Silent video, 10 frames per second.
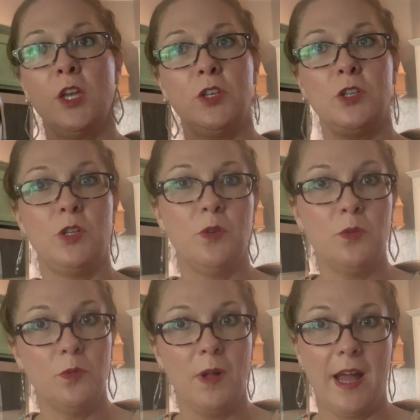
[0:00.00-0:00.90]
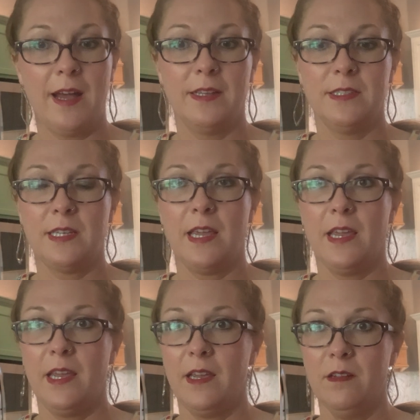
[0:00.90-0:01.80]
You, as
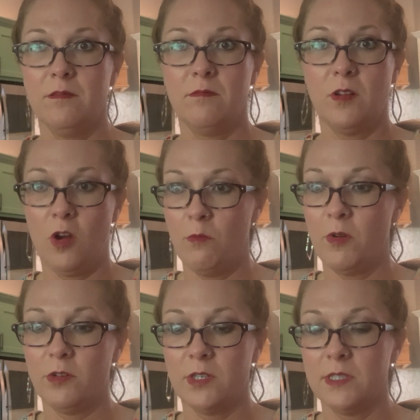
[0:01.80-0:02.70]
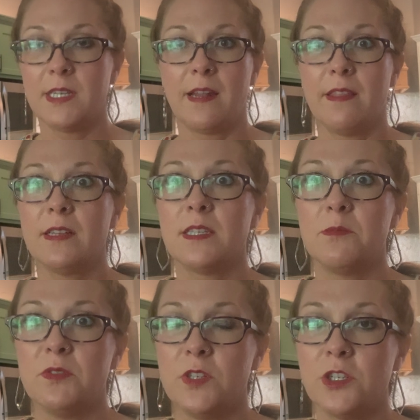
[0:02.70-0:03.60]
a homeowner inside of that
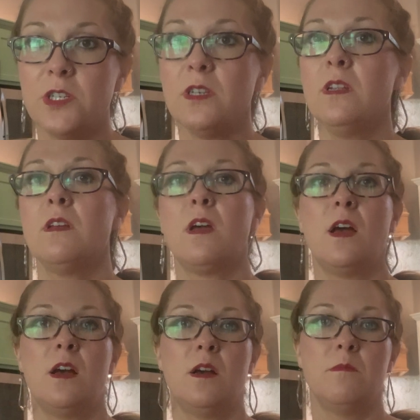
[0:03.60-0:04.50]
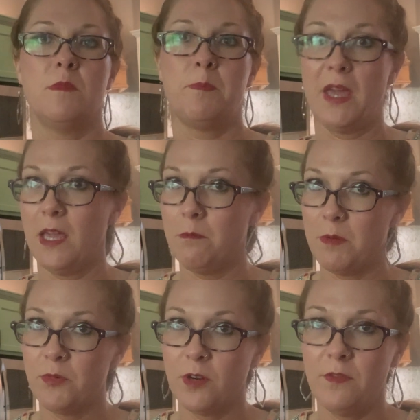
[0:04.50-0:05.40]
subdivision, paying
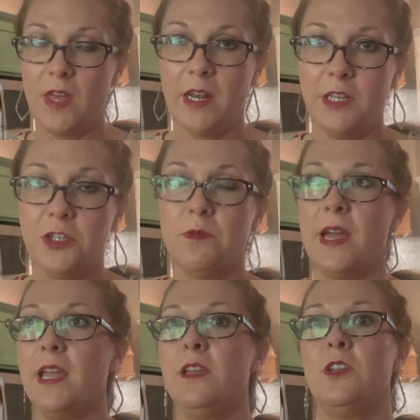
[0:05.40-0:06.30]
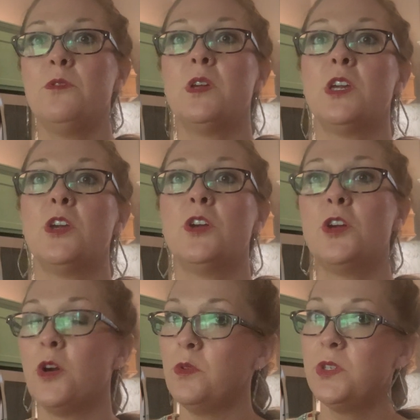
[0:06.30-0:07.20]
member of that HOA, you can
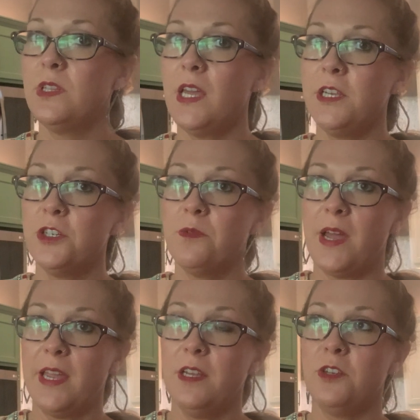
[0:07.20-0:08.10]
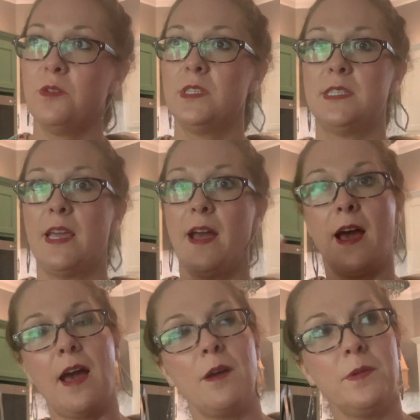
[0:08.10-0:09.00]
go to the HOA and you can say,
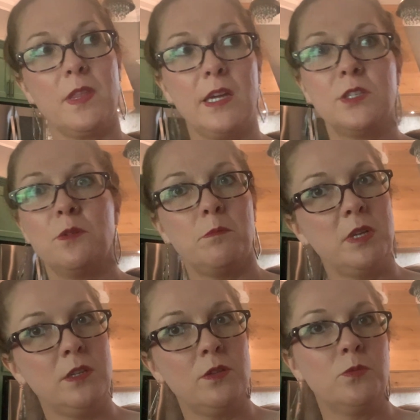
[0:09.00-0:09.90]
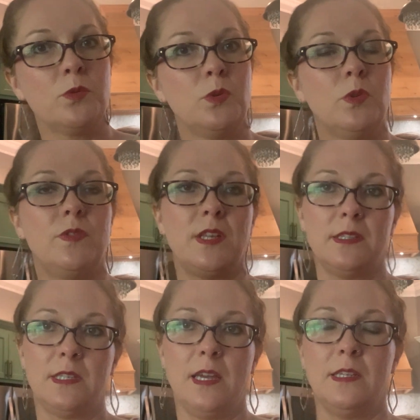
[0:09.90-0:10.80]
I would like to amend the rule
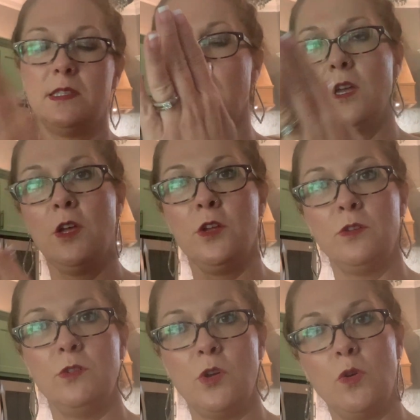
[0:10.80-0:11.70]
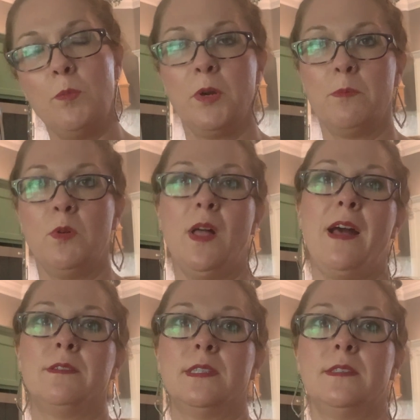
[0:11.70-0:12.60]
that says no purple
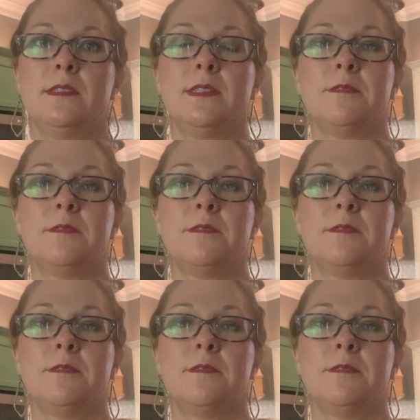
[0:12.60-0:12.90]
houses,